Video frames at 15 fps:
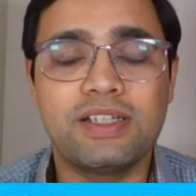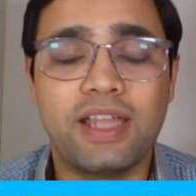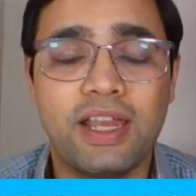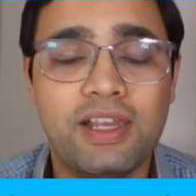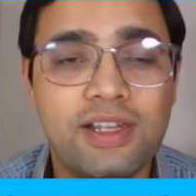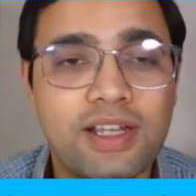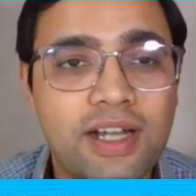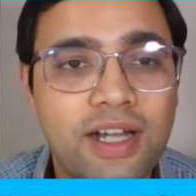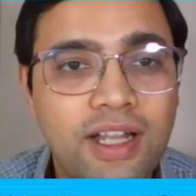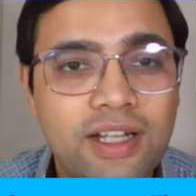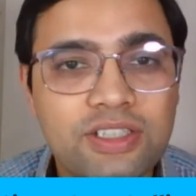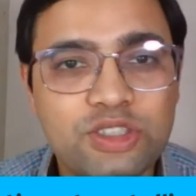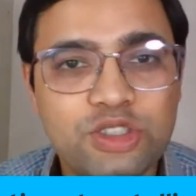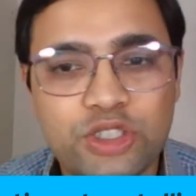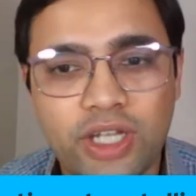can
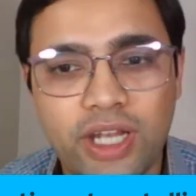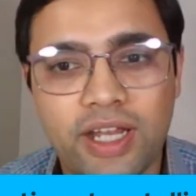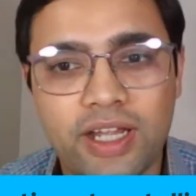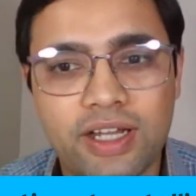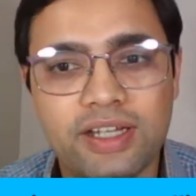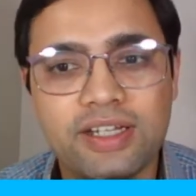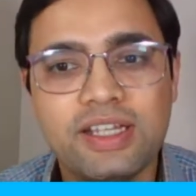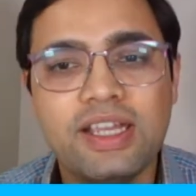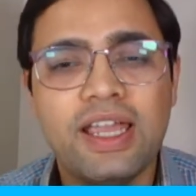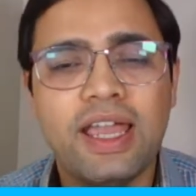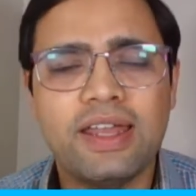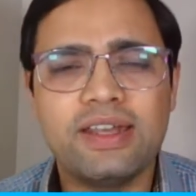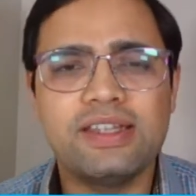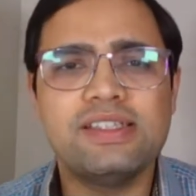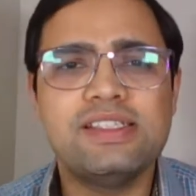learn, share,
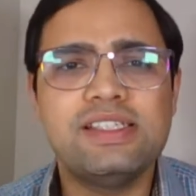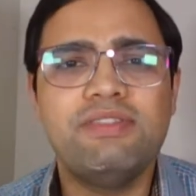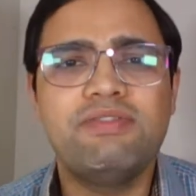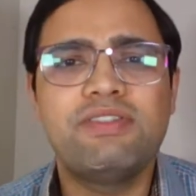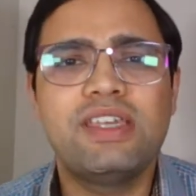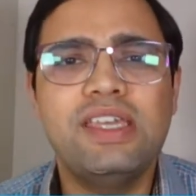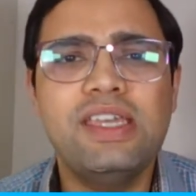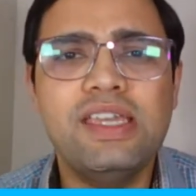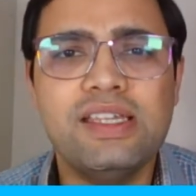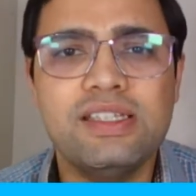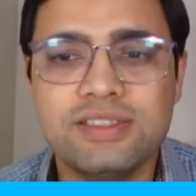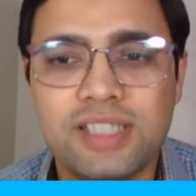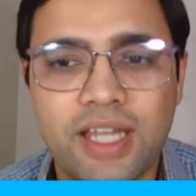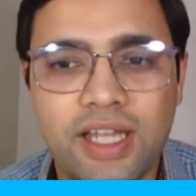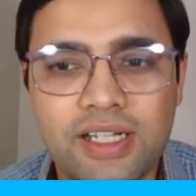and receive key
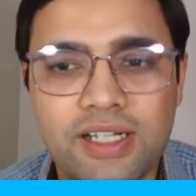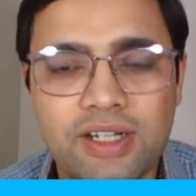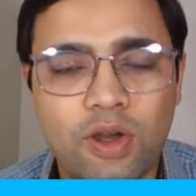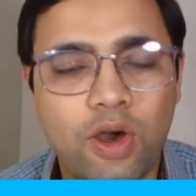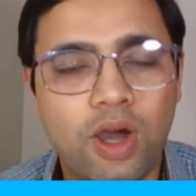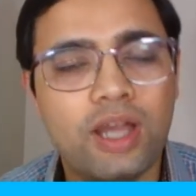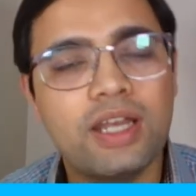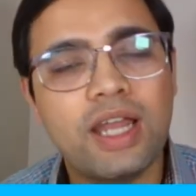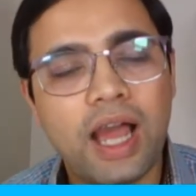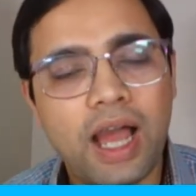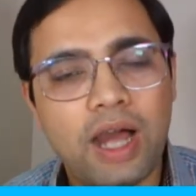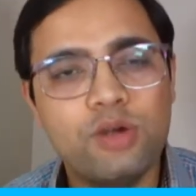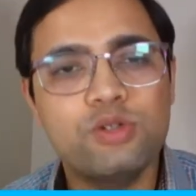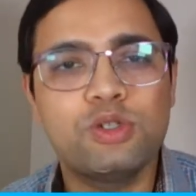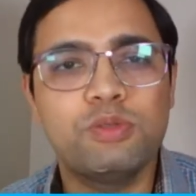insight on
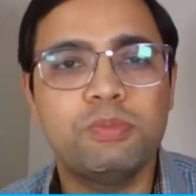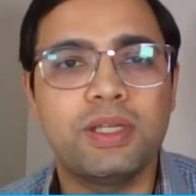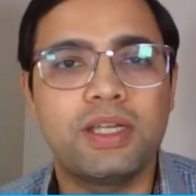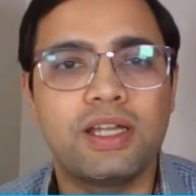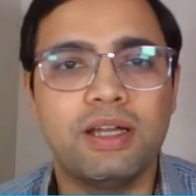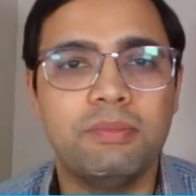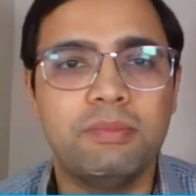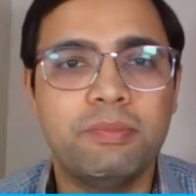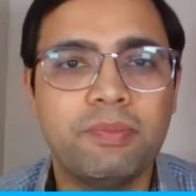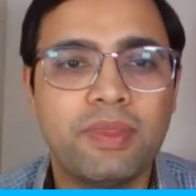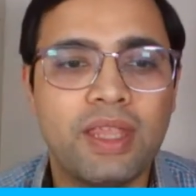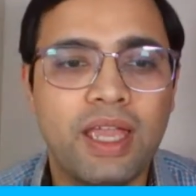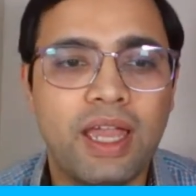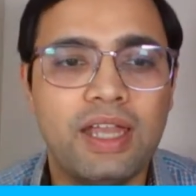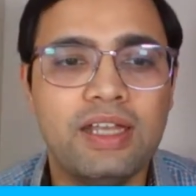how to become
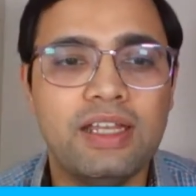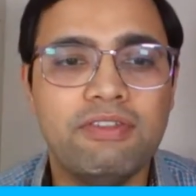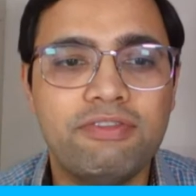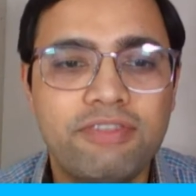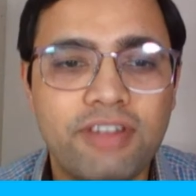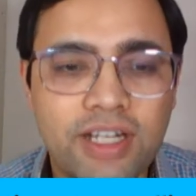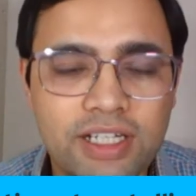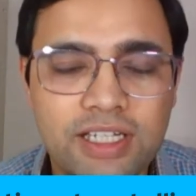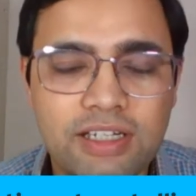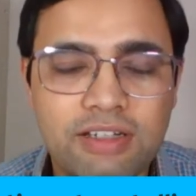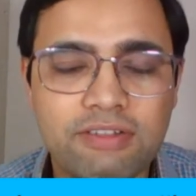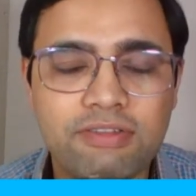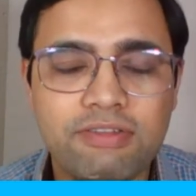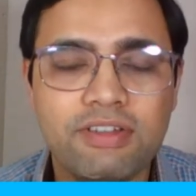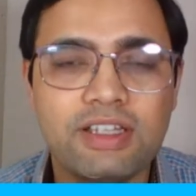an
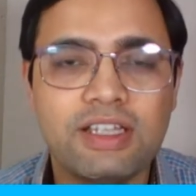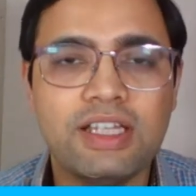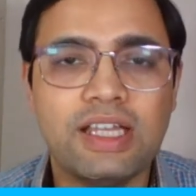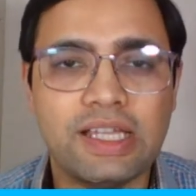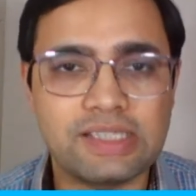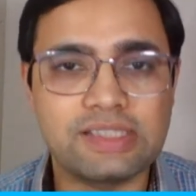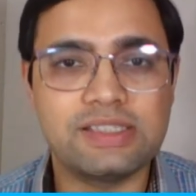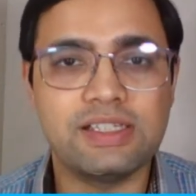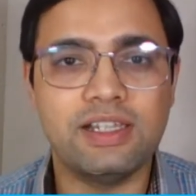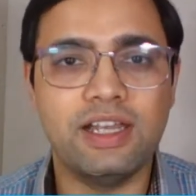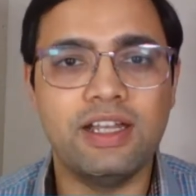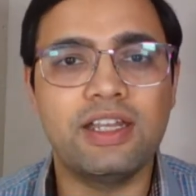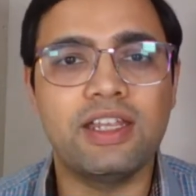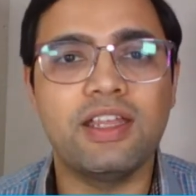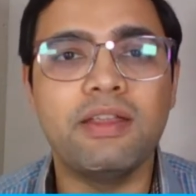effective,
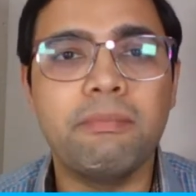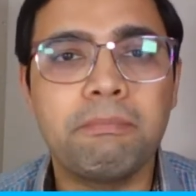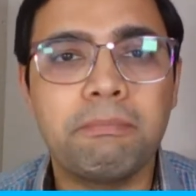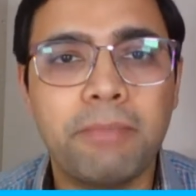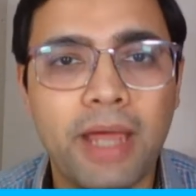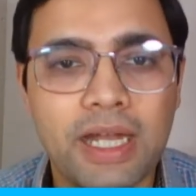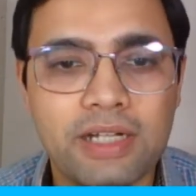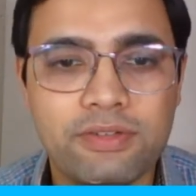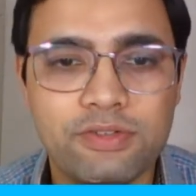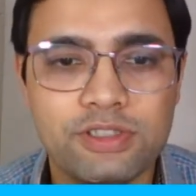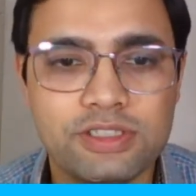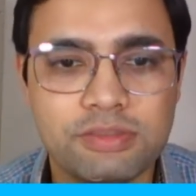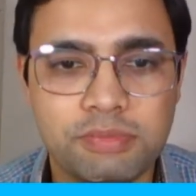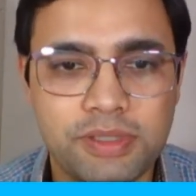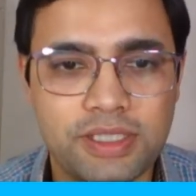excellent, impactful
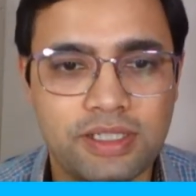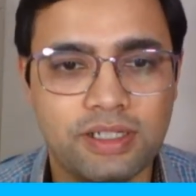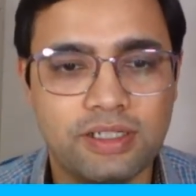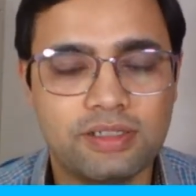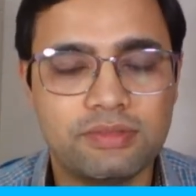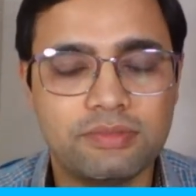speaker.